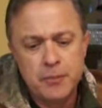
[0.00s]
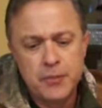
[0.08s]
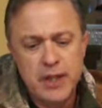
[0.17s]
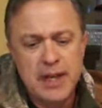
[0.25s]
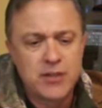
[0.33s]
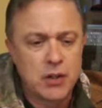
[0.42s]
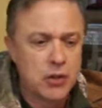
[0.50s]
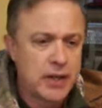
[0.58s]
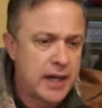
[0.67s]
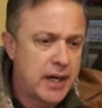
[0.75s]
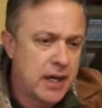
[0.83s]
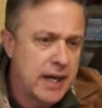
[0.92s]
You have to
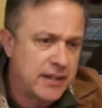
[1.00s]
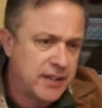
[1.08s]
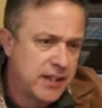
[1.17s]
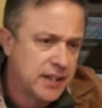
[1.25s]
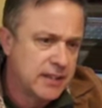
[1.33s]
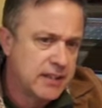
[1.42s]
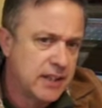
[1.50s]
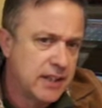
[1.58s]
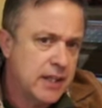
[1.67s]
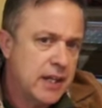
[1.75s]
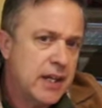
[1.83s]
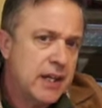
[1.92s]
look at it like this, and
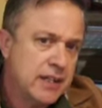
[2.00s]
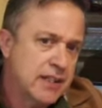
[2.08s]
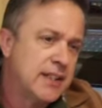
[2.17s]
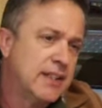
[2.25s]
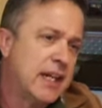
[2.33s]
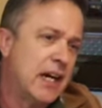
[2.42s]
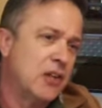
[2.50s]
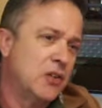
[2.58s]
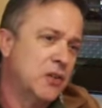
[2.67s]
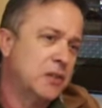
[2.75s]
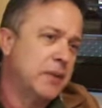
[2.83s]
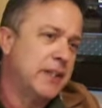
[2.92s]
this is how
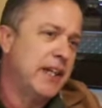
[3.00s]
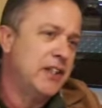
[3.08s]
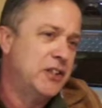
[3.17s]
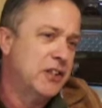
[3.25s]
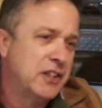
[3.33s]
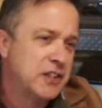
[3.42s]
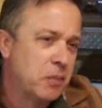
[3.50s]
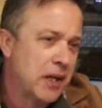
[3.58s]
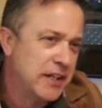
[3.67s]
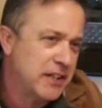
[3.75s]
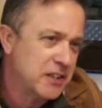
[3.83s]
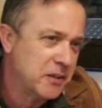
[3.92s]
Louis Metacia
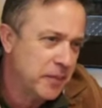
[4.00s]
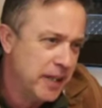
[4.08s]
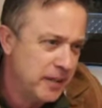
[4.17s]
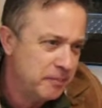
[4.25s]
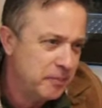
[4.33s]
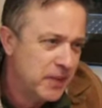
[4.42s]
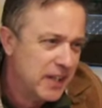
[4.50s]
explained it to me.